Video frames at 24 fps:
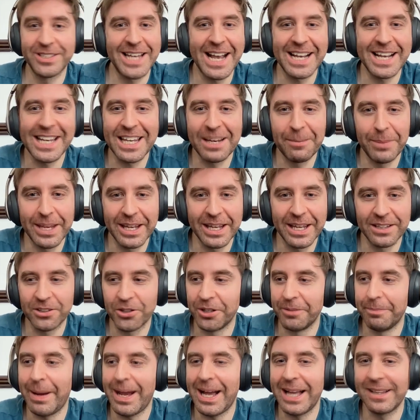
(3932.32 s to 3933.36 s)
or tagging
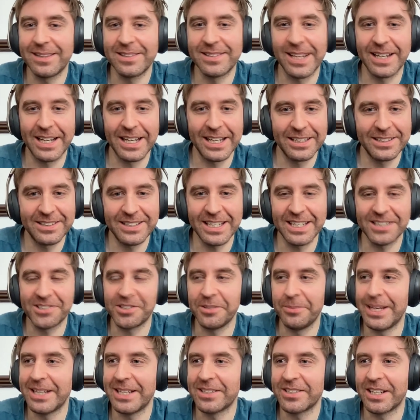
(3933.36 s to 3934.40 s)
me and going, pad thai
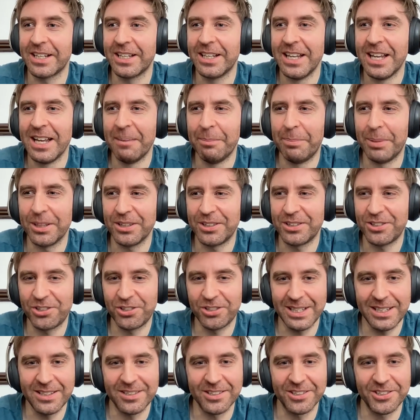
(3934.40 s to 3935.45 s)
tastes amazing,
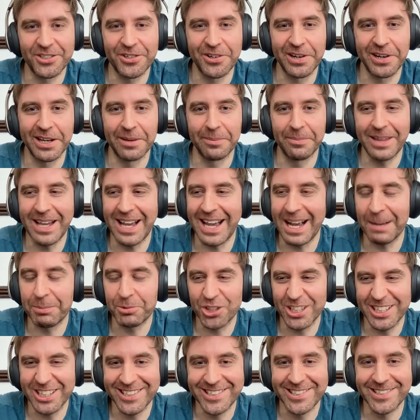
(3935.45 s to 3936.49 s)
but Jesus, Graeme,
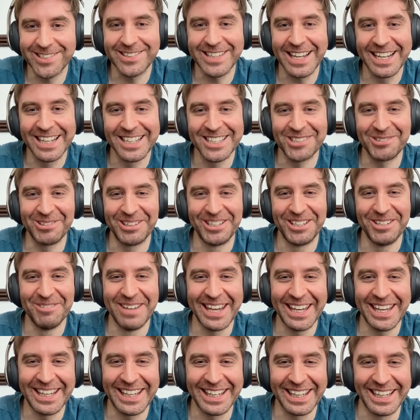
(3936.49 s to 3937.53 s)
that absolutely stinks
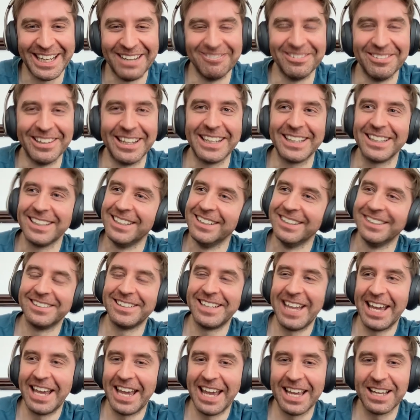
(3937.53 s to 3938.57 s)
when you make it. Yeah. I'm like,
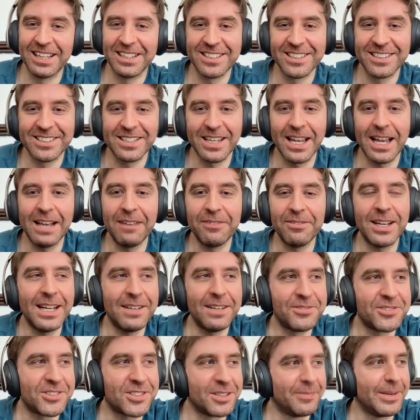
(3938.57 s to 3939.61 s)
yeah, just have
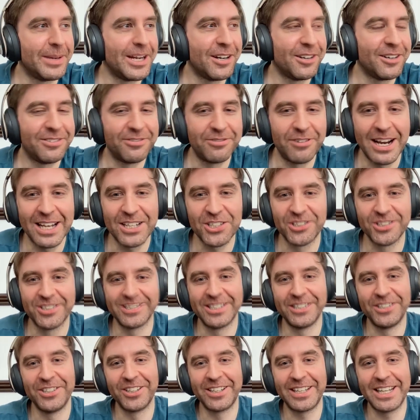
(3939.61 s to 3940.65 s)
some air fresheners
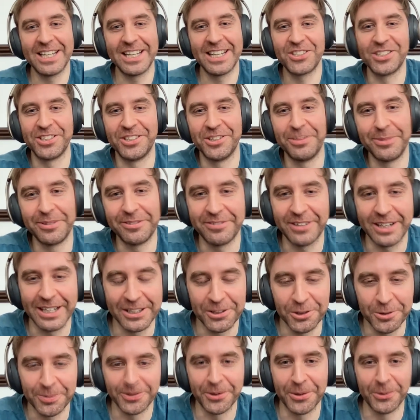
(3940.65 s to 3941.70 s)
in your kitchen, you'll be fine.
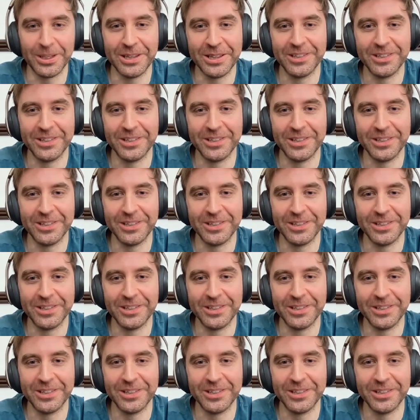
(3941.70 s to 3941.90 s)
Open a